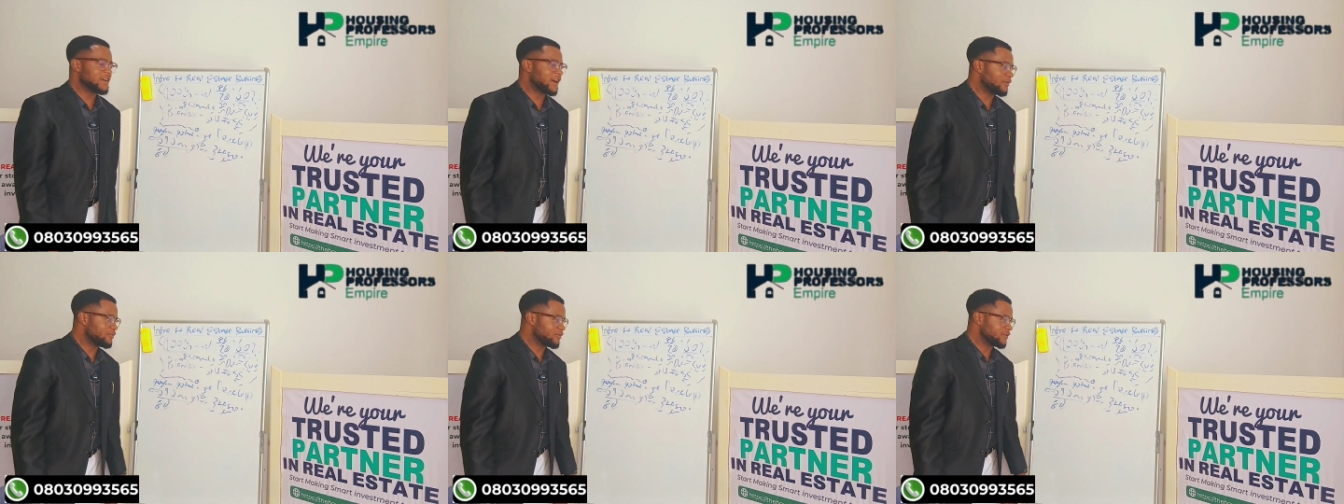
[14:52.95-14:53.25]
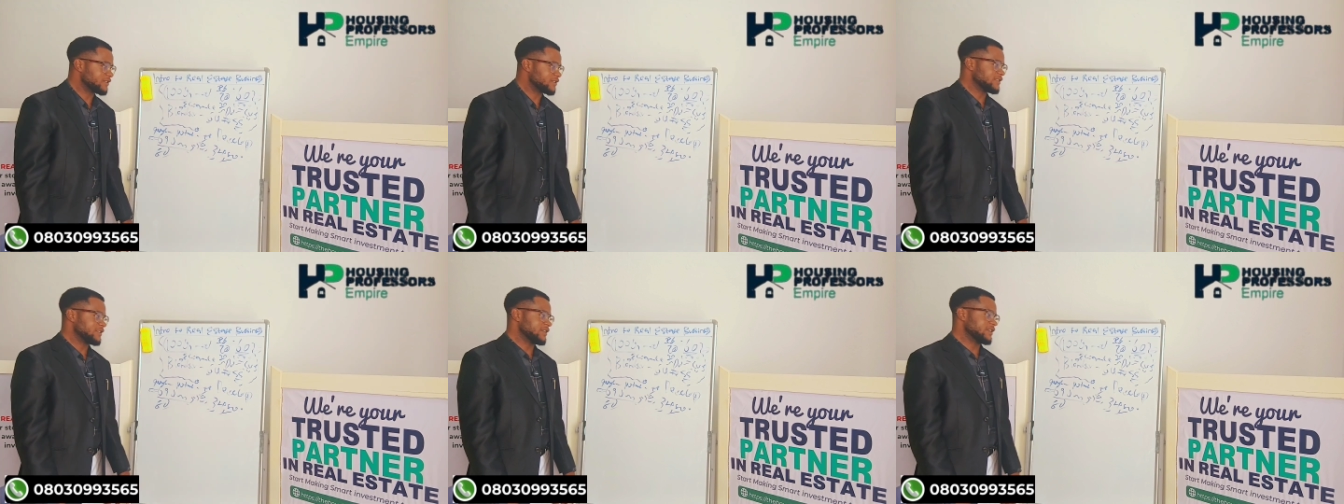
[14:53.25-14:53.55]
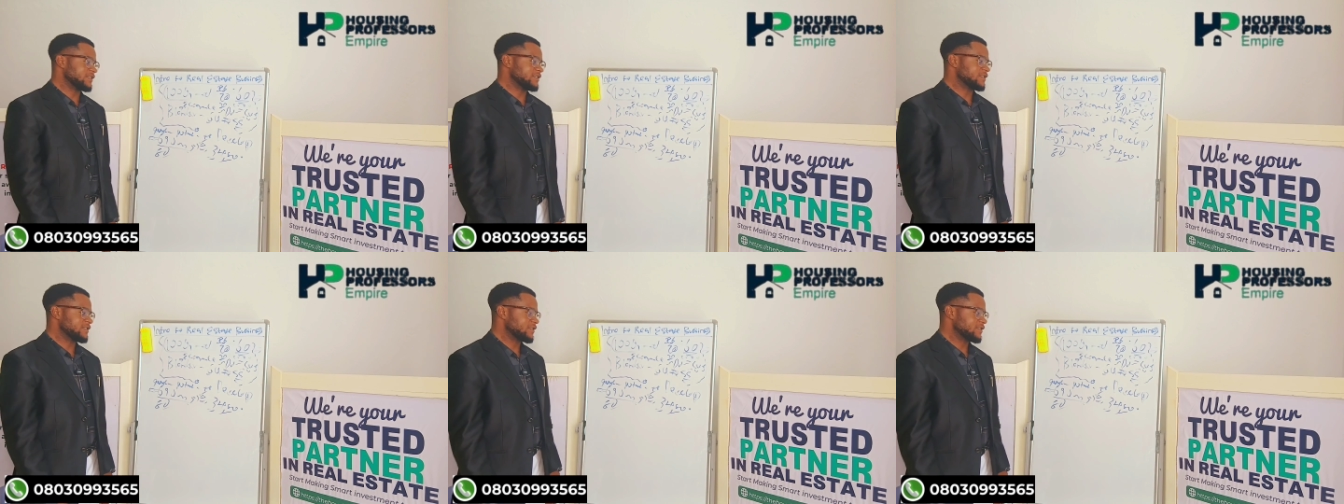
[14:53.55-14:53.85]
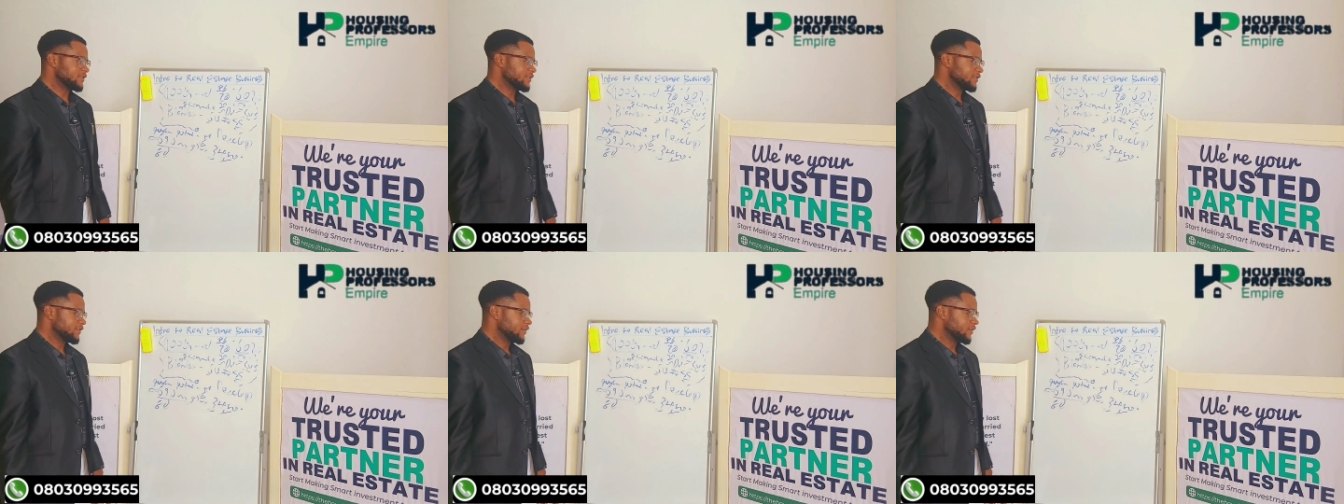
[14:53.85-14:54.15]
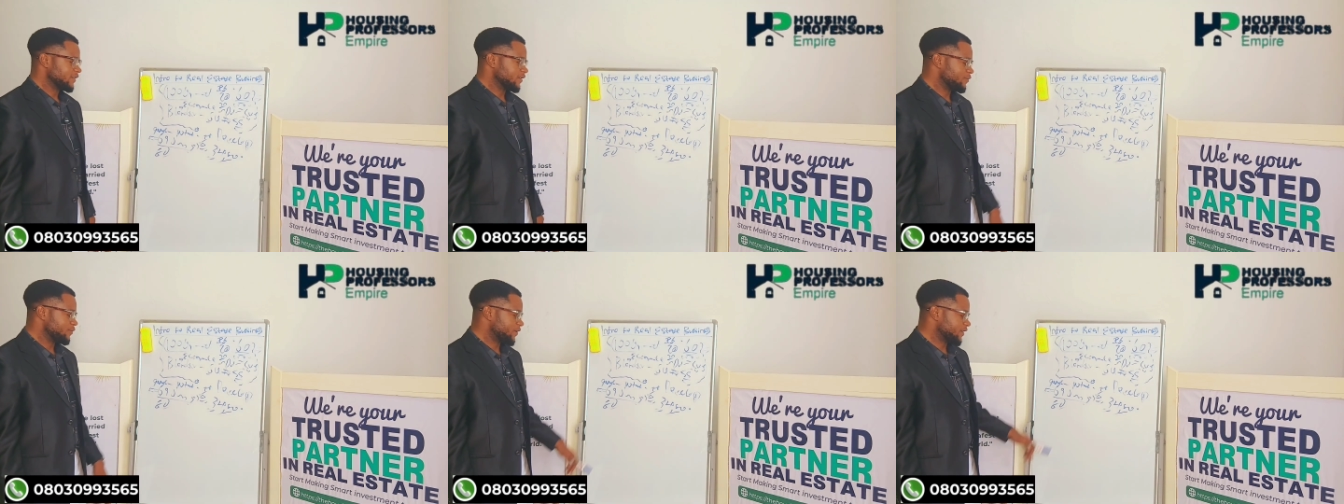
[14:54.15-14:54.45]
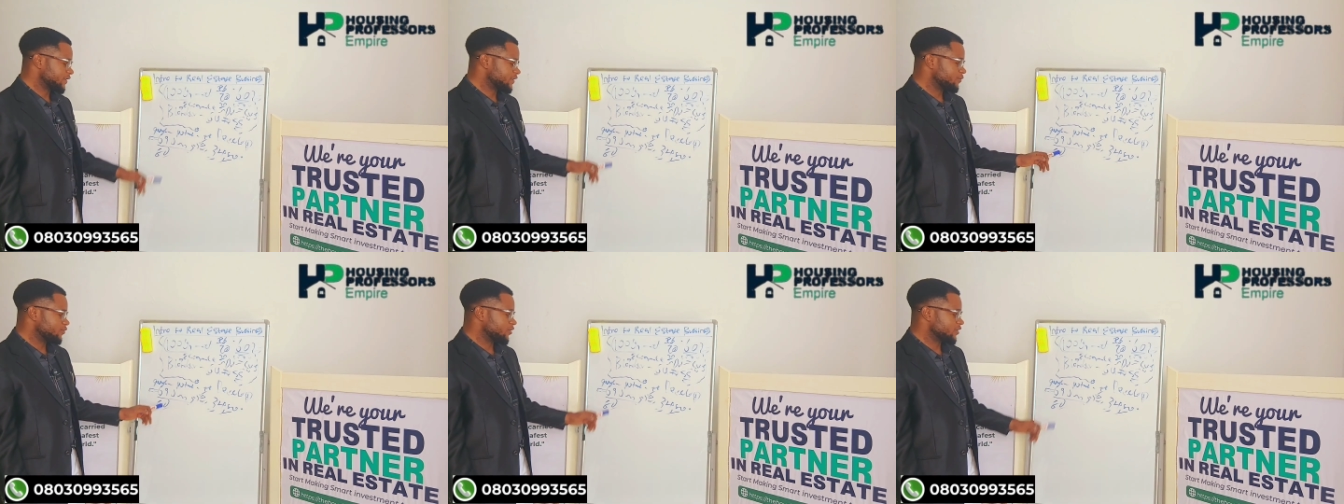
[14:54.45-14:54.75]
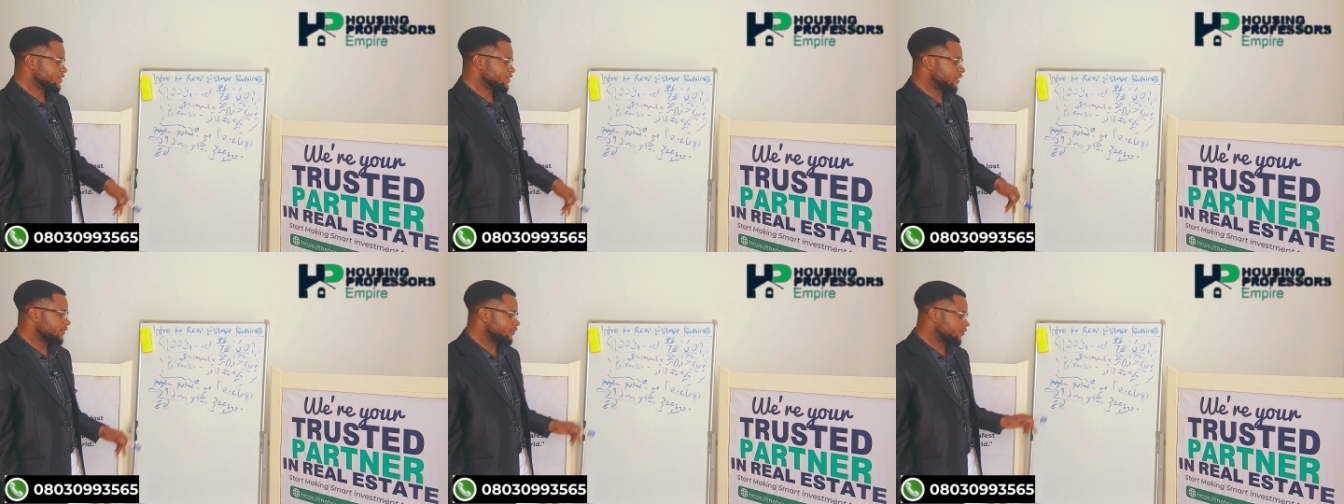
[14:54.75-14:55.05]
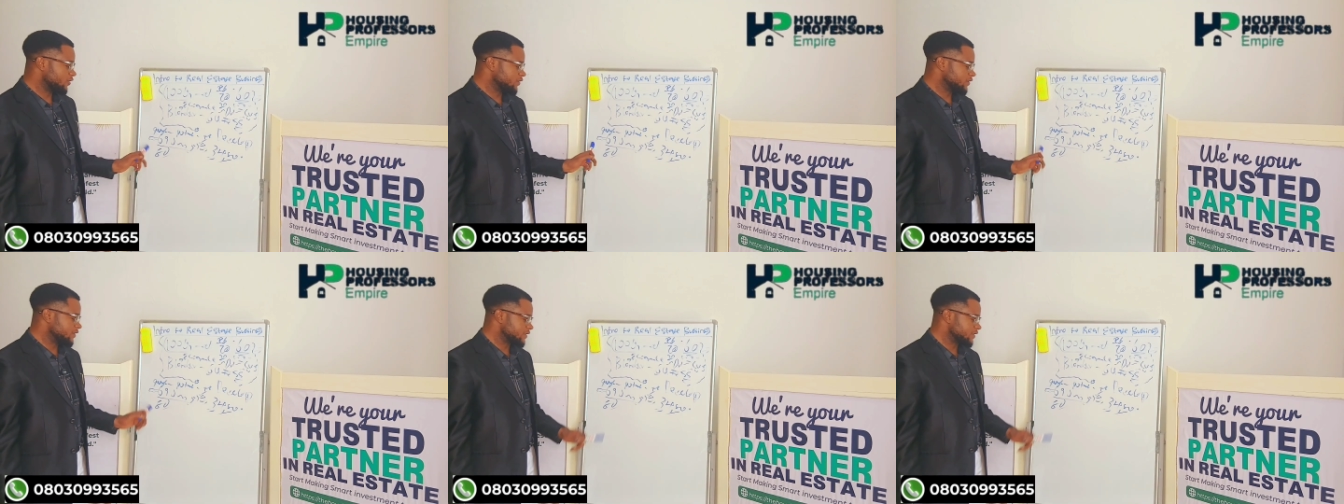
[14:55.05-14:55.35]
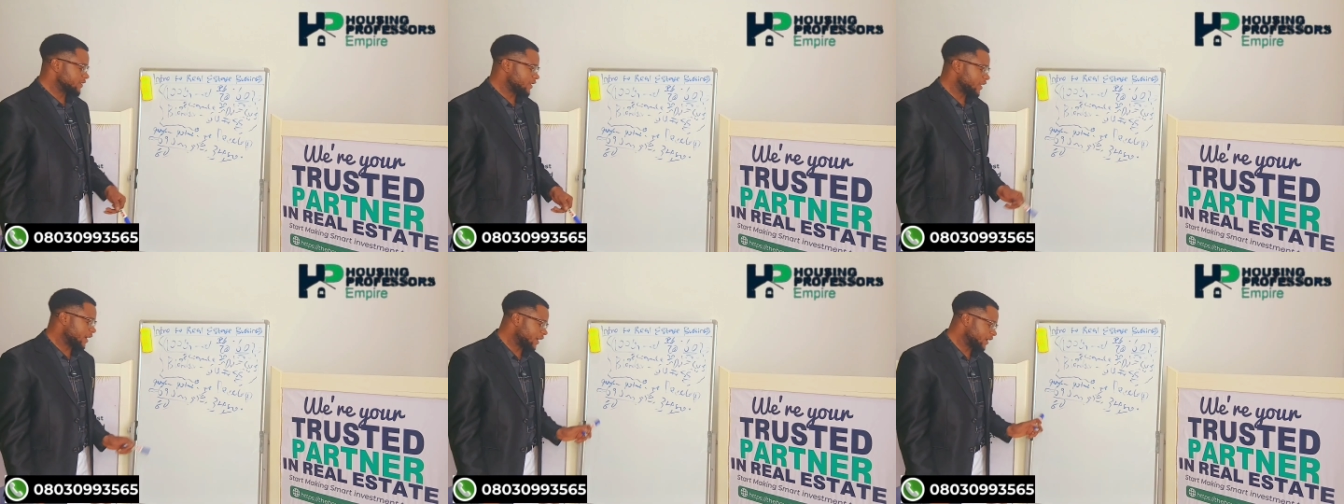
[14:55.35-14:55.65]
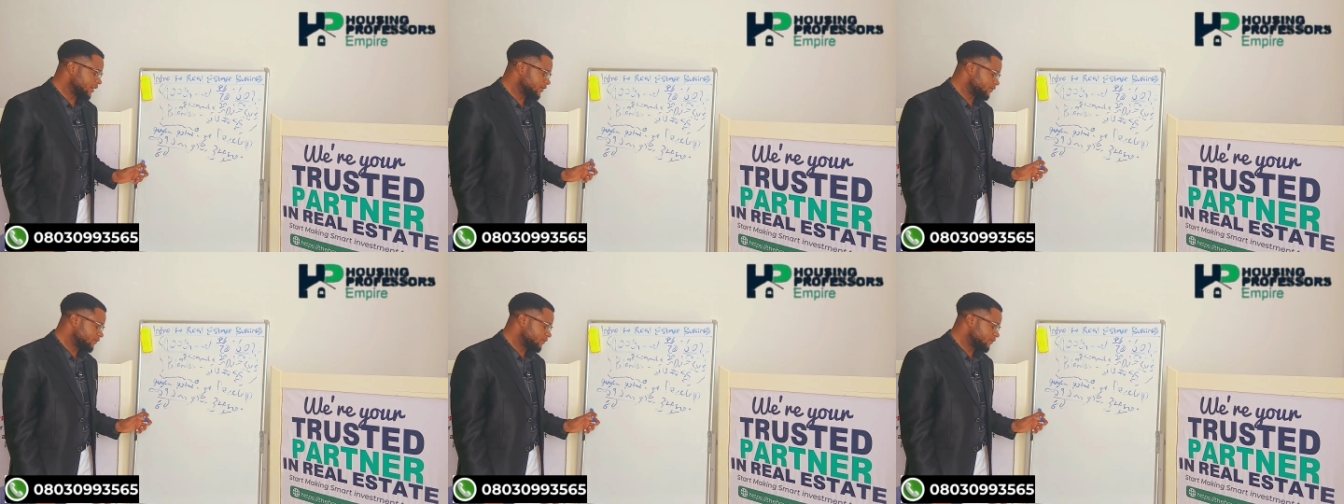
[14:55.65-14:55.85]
appreciates. The person must have got this land